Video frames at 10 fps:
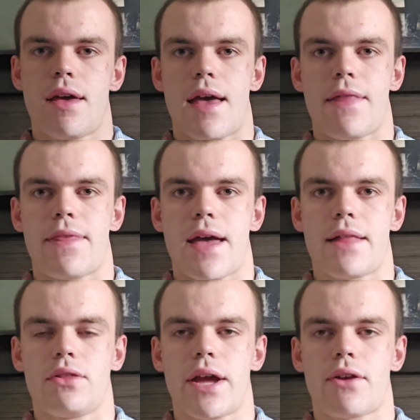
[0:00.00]
And
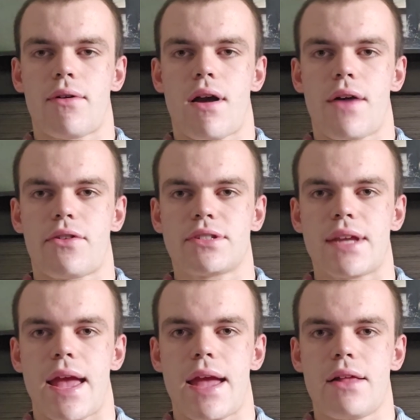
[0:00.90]
then later on, there's
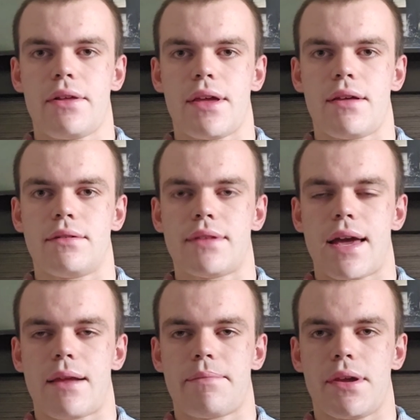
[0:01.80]
an alien
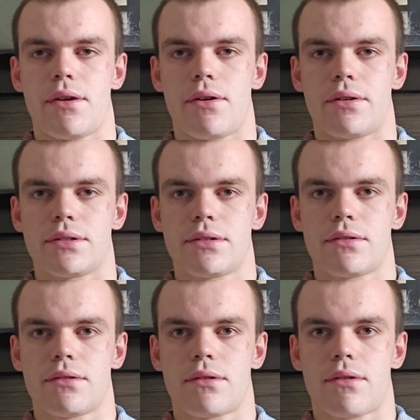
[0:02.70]
that appears
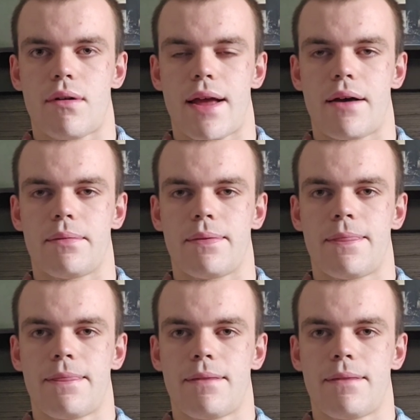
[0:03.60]
around